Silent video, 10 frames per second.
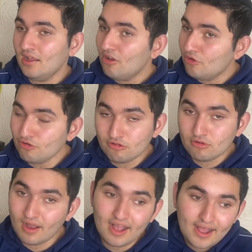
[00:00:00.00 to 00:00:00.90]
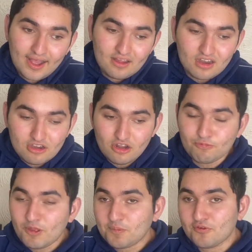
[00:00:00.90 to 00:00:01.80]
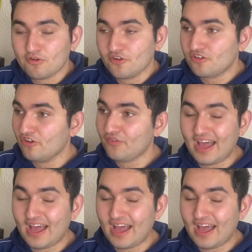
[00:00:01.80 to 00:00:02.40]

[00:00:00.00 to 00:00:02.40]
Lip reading: who a lot of people wrote off.